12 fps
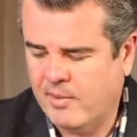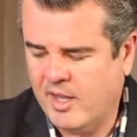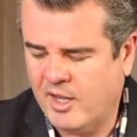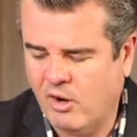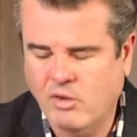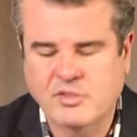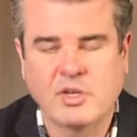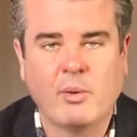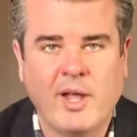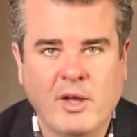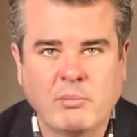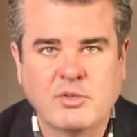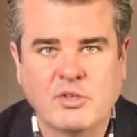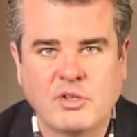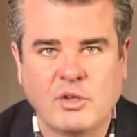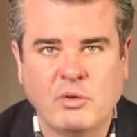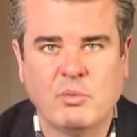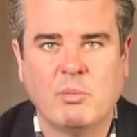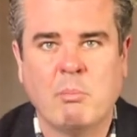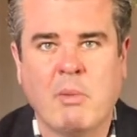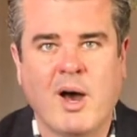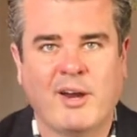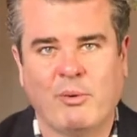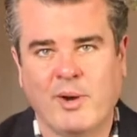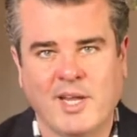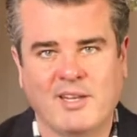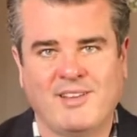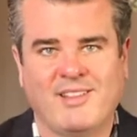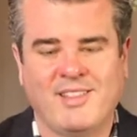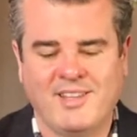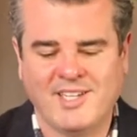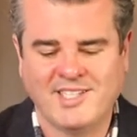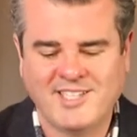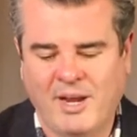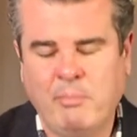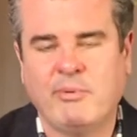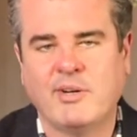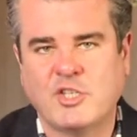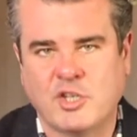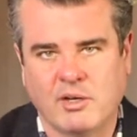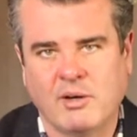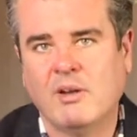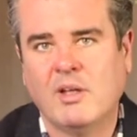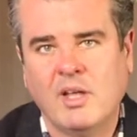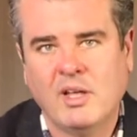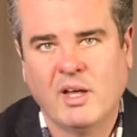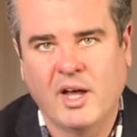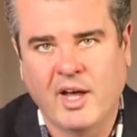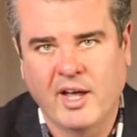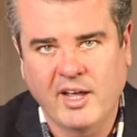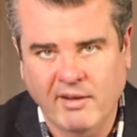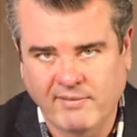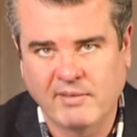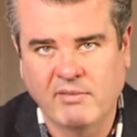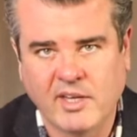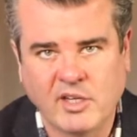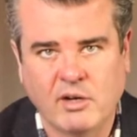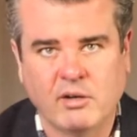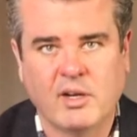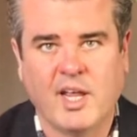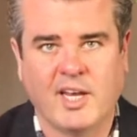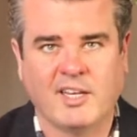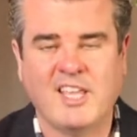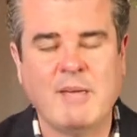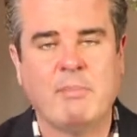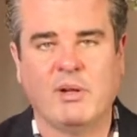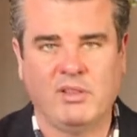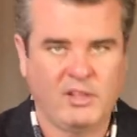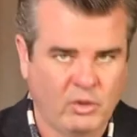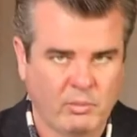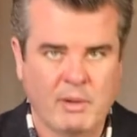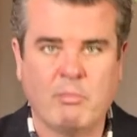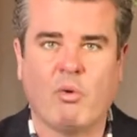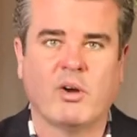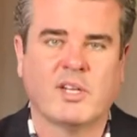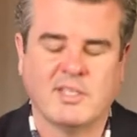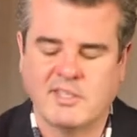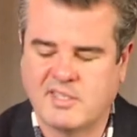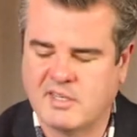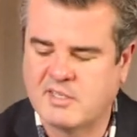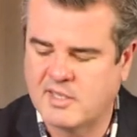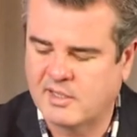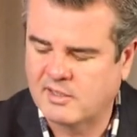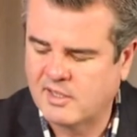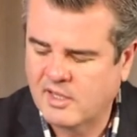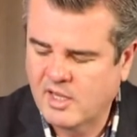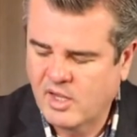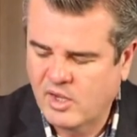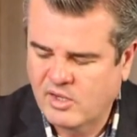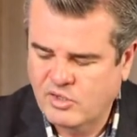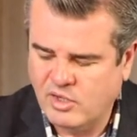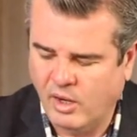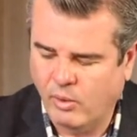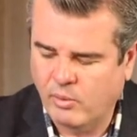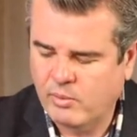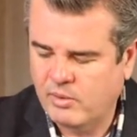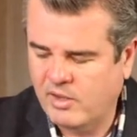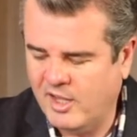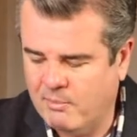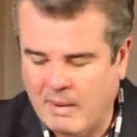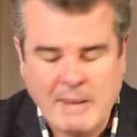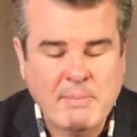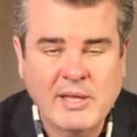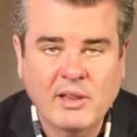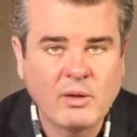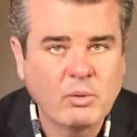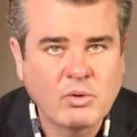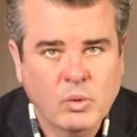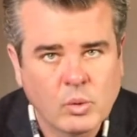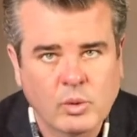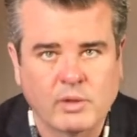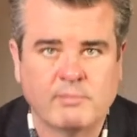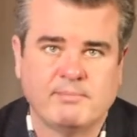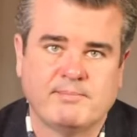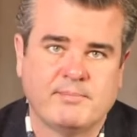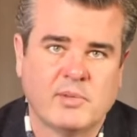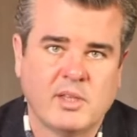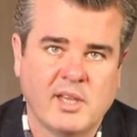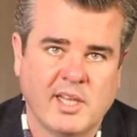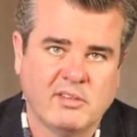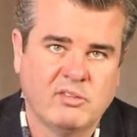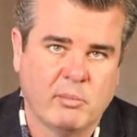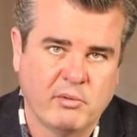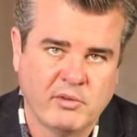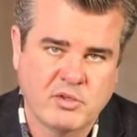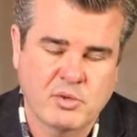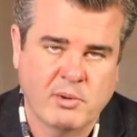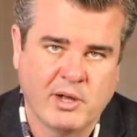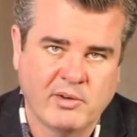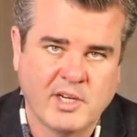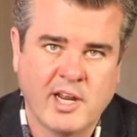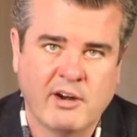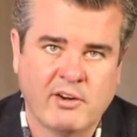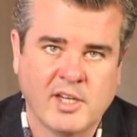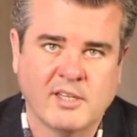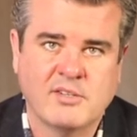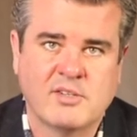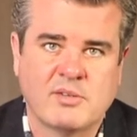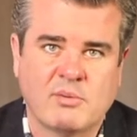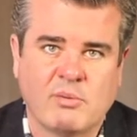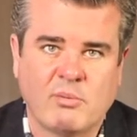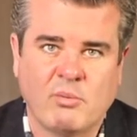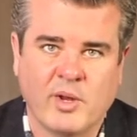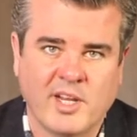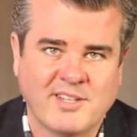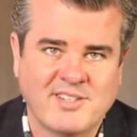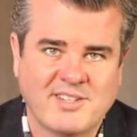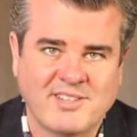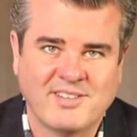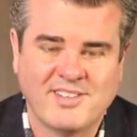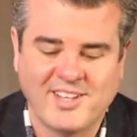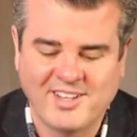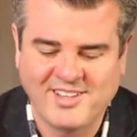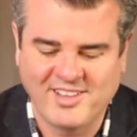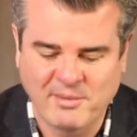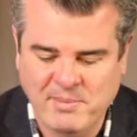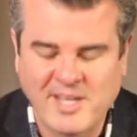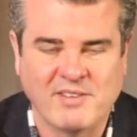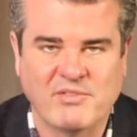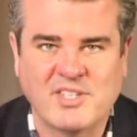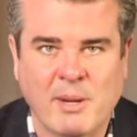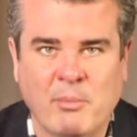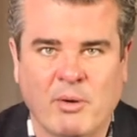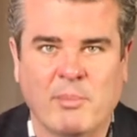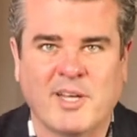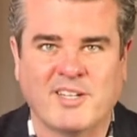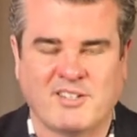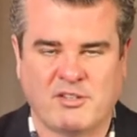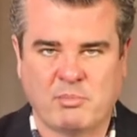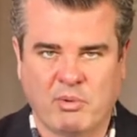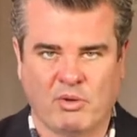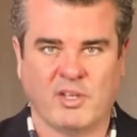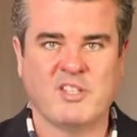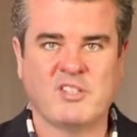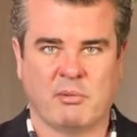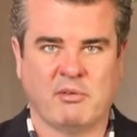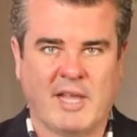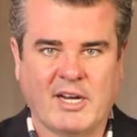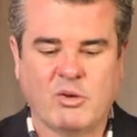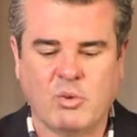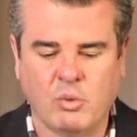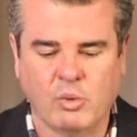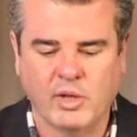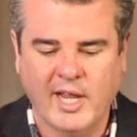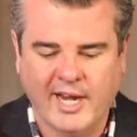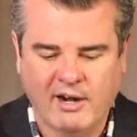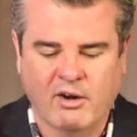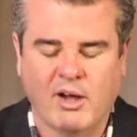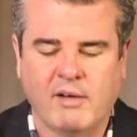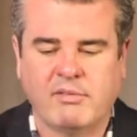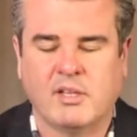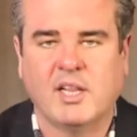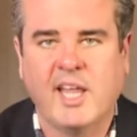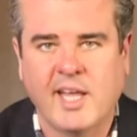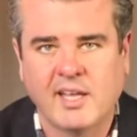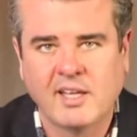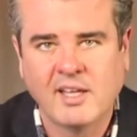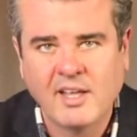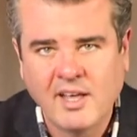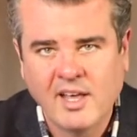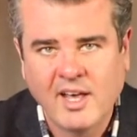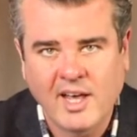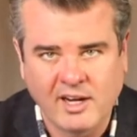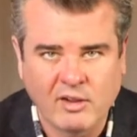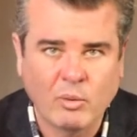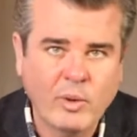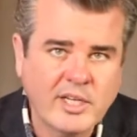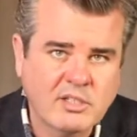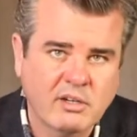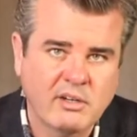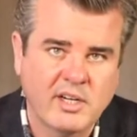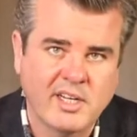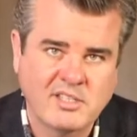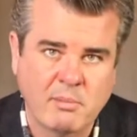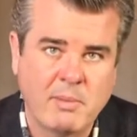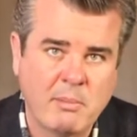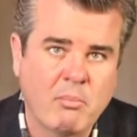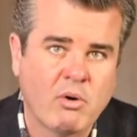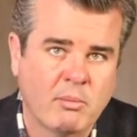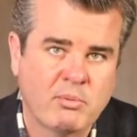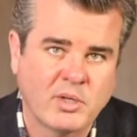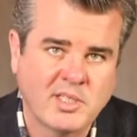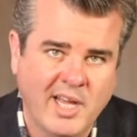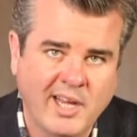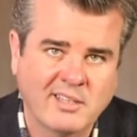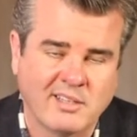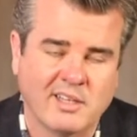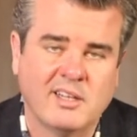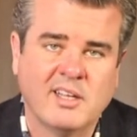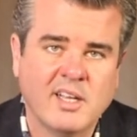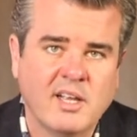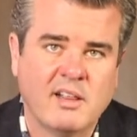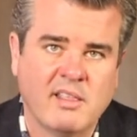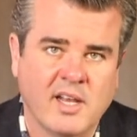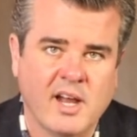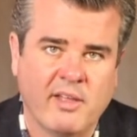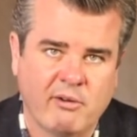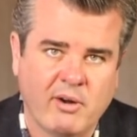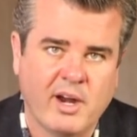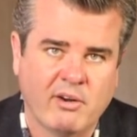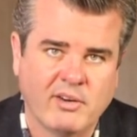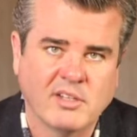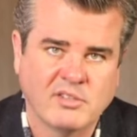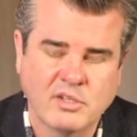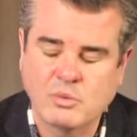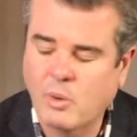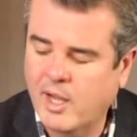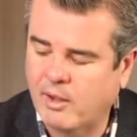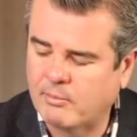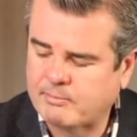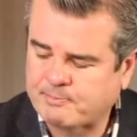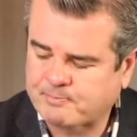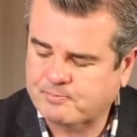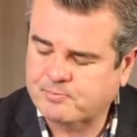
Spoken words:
It also helps to moderate the temperature of the vineyard and keep it a little bit more consistent. So it might be a little cooler than some of the surrounding areas when it's in the peak of summer because it's pulling some of that cool air off the lake. And in the winter, it's a bit more protected than other areas as well.